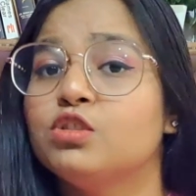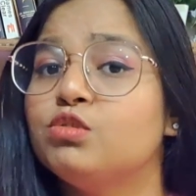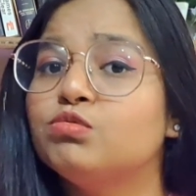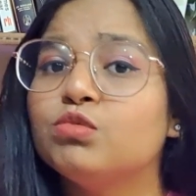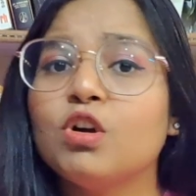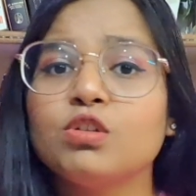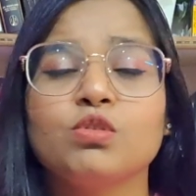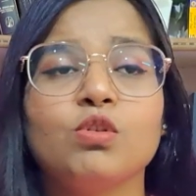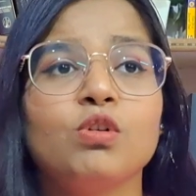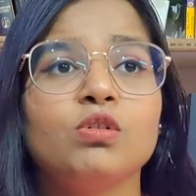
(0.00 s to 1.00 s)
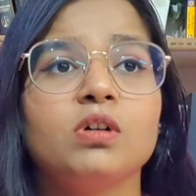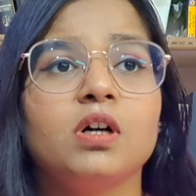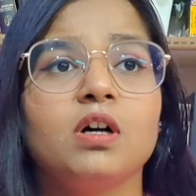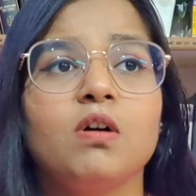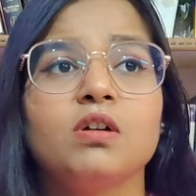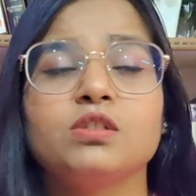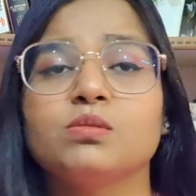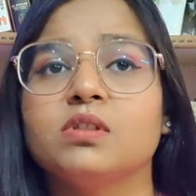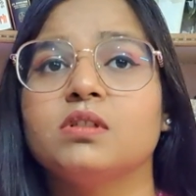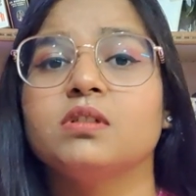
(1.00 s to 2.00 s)
Do not go on to
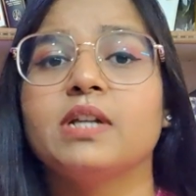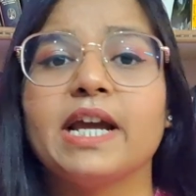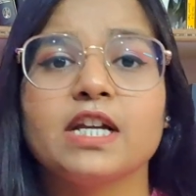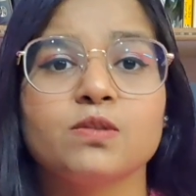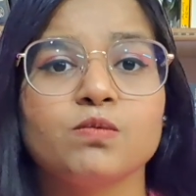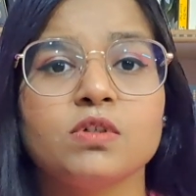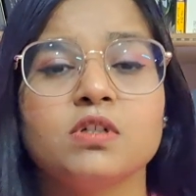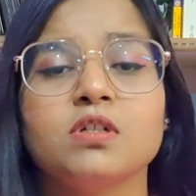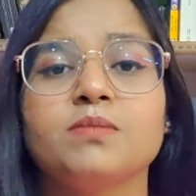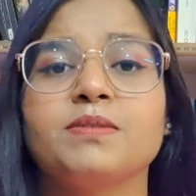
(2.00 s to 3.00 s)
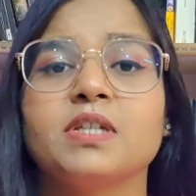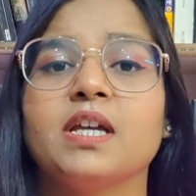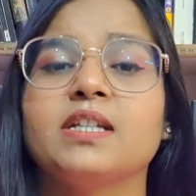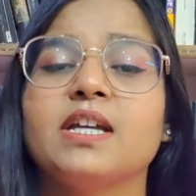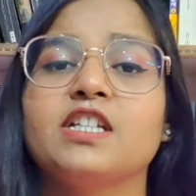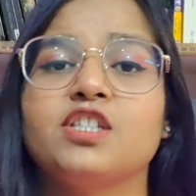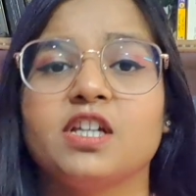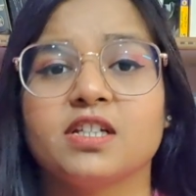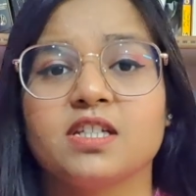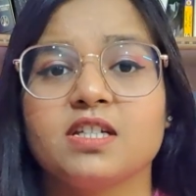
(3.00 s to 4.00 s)
learn adverbs and
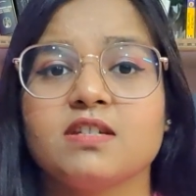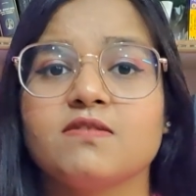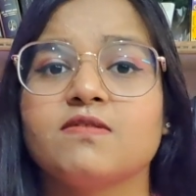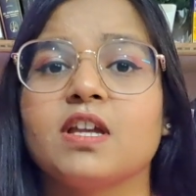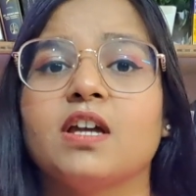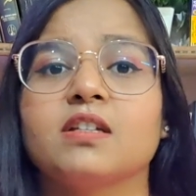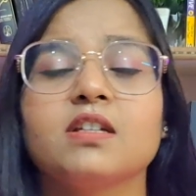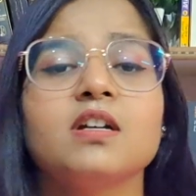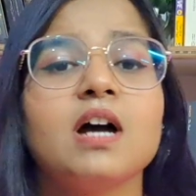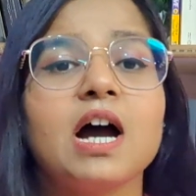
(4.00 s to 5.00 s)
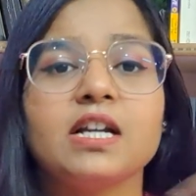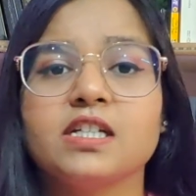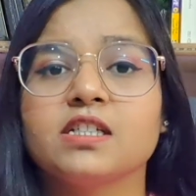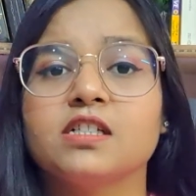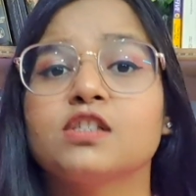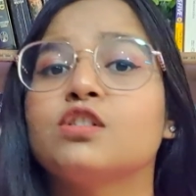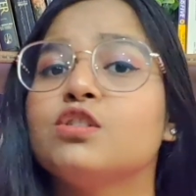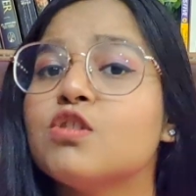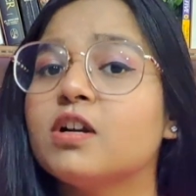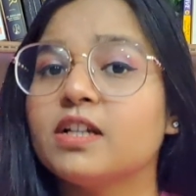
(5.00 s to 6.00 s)
adjectives and articles,
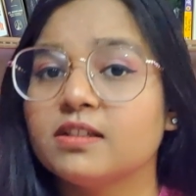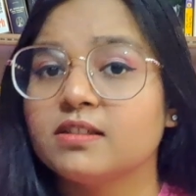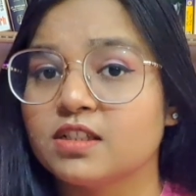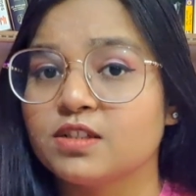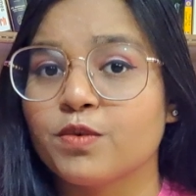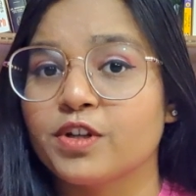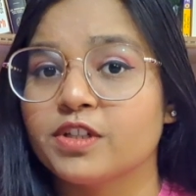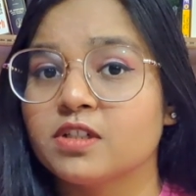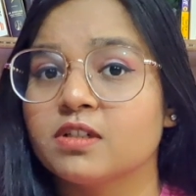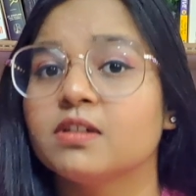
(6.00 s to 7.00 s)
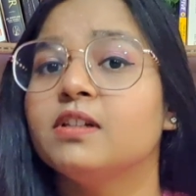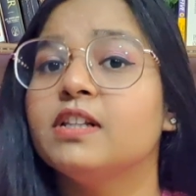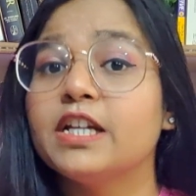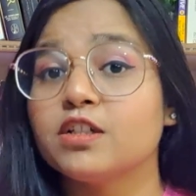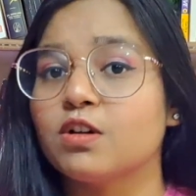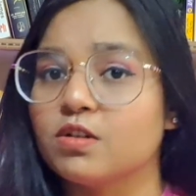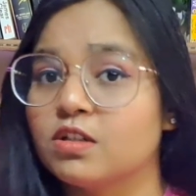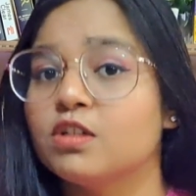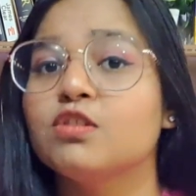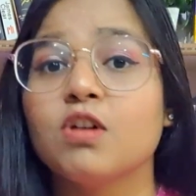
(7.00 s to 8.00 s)
not at this point. Later on,
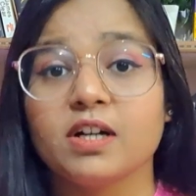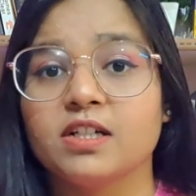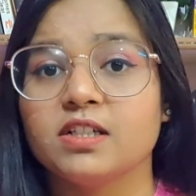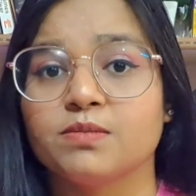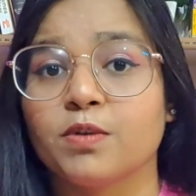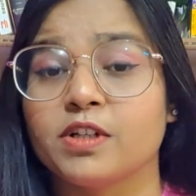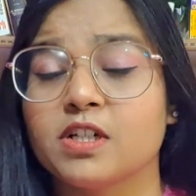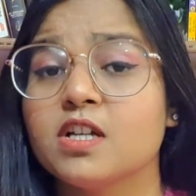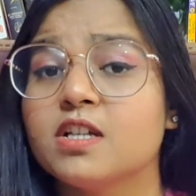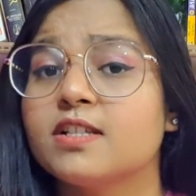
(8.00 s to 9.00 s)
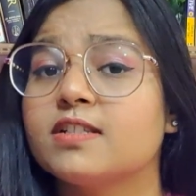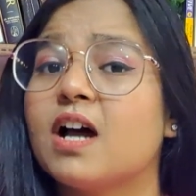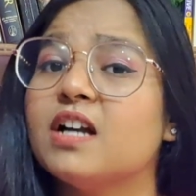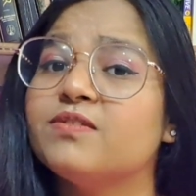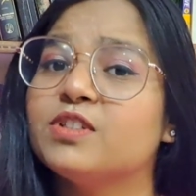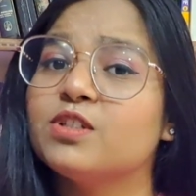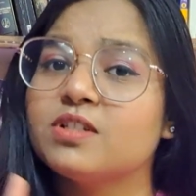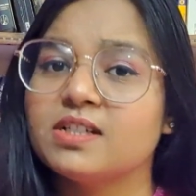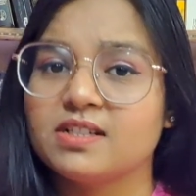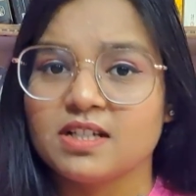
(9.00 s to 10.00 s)
not at this point. Start with your
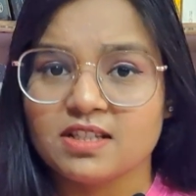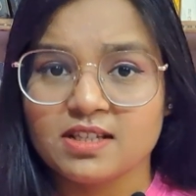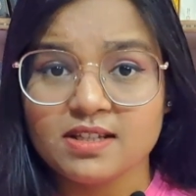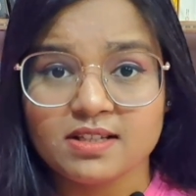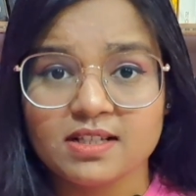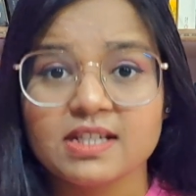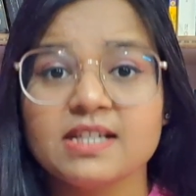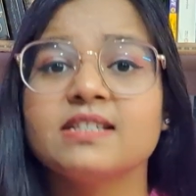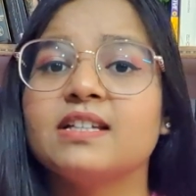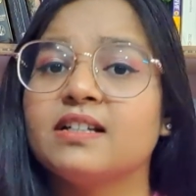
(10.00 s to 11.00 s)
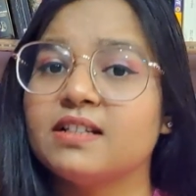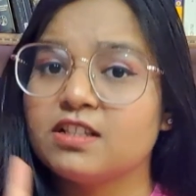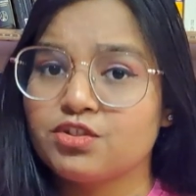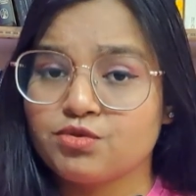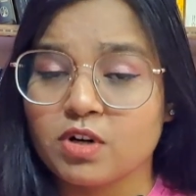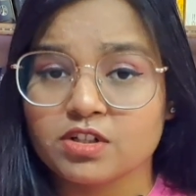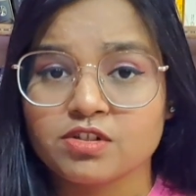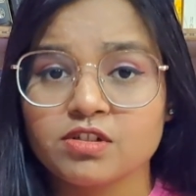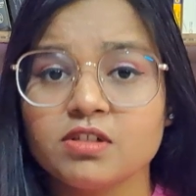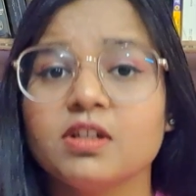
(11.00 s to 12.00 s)
sentences, sentence
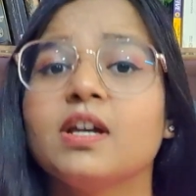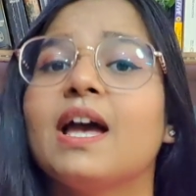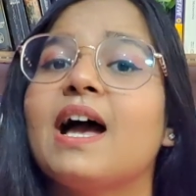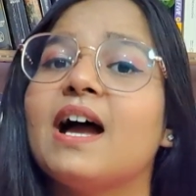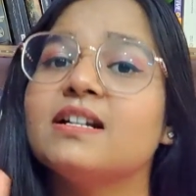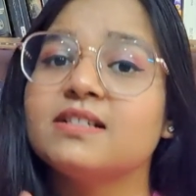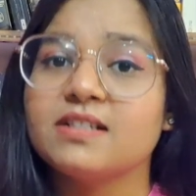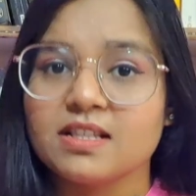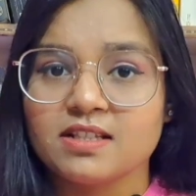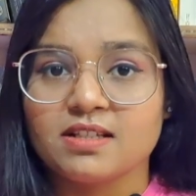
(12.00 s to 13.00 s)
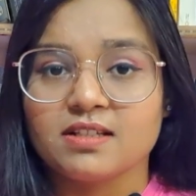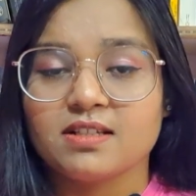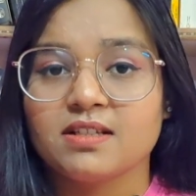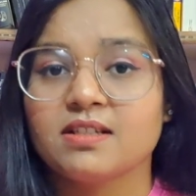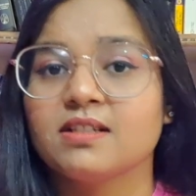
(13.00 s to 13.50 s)
structure and tenses.